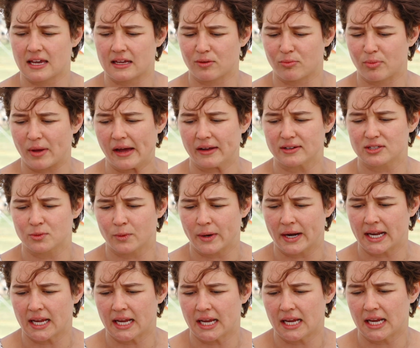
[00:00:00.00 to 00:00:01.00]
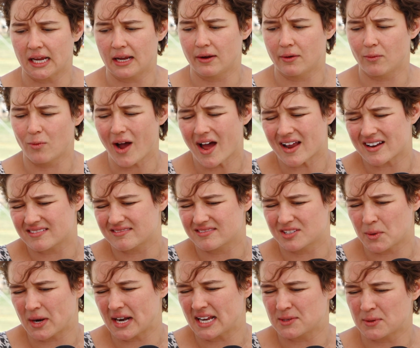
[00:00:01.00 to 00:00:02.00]
at about
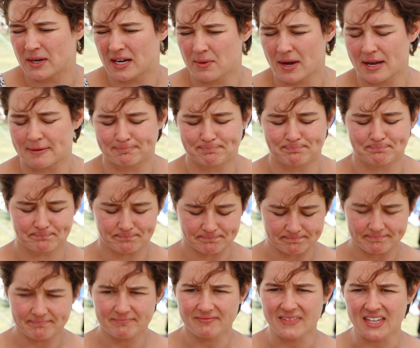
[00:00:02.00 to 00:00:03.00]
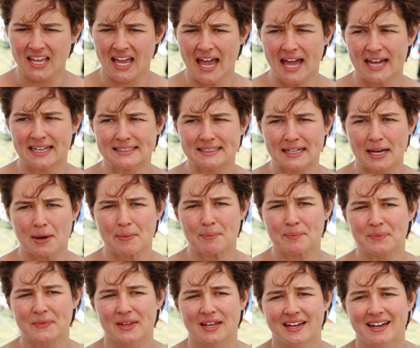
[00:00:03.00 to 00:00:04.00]
2021. And
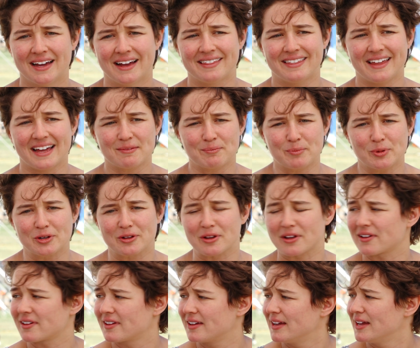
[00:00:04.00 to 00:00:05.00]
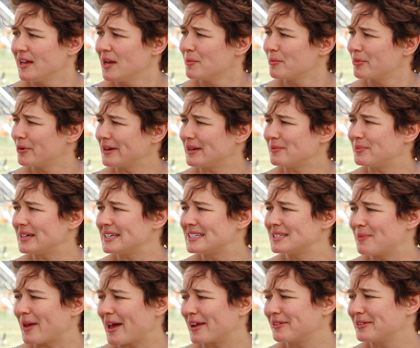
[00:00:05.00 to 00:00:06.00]
that put a pretty big
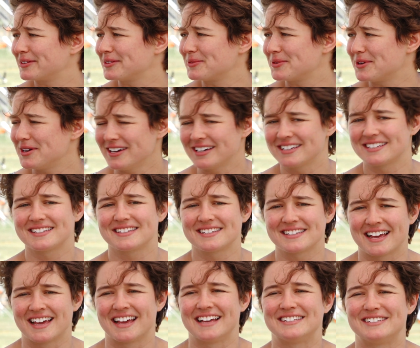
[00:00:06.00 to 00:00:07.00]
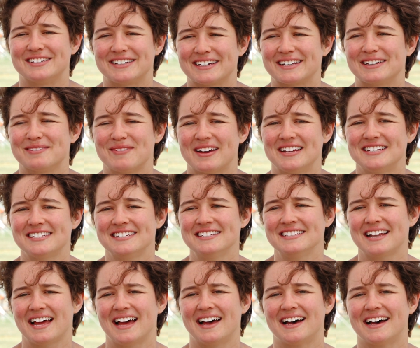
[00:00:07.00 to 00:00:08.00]
spanner in the works, as you can imagine.